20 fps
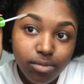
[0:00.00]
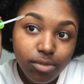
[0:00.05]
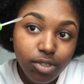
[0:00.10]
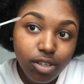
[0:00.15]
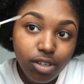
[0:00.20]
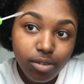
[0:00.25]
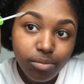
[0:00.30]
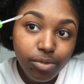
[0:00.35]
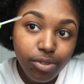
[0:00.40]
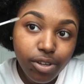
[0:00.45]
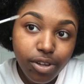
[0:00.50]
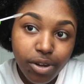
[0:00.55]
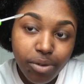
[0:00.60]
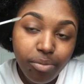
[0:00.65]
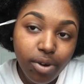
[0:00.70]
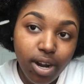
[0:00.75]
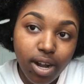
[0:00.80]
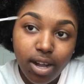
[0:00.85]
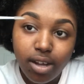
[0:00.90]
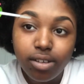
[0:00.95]
Comb through your
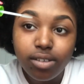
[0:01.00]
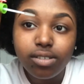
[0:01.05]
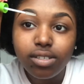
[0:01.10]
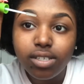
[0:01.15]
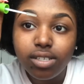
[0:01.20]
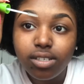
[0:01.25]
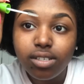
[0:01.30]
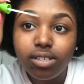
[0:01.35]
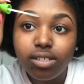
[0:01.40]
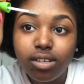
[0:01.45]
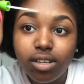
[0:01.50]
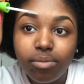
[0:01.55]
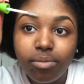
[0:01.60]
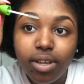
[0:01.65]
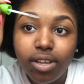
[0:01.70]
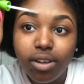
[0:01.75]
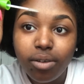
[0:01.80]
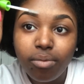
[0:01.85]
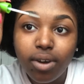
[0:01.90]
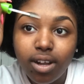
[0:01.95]
brows. This is going to
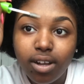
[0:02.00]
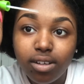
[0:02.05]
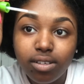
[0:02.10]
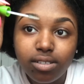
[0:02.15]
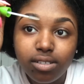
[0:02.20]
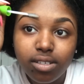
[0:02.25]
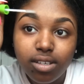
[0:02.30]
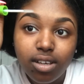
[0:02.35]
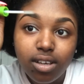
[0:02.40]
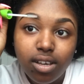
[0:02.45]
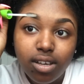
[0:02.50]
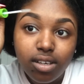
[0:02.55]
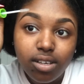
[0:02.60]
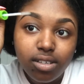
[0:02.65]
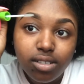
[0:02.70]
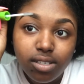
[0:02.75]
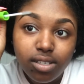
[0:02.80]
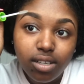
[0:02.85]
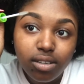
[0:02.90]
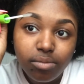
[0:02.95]
make your brows
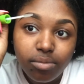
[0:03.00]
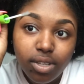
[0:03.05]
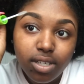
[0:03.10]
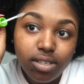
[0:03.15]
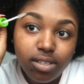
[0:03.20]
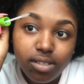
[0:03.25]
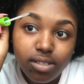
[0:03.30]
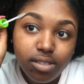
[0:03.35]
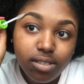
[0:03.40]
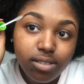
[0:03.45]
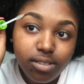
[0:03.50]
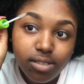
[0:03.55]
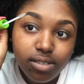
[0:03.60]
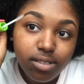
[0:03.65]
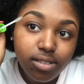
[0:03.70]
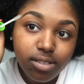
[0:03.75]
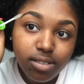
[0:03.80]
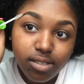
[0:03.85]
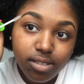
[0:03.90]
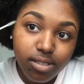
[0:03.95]
stay in place.
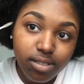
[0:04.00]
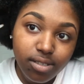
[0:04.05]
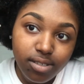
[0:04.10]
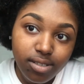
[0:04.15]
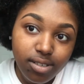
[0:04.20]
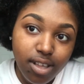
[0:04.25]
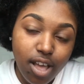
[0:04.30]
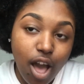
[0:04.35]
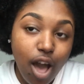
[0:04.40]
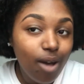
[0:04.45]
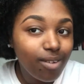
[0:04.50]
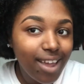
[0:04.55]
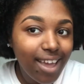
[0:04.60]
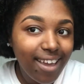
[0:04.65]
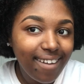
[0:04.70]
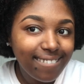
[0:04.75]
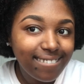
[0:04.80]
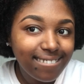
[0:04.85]
Okay.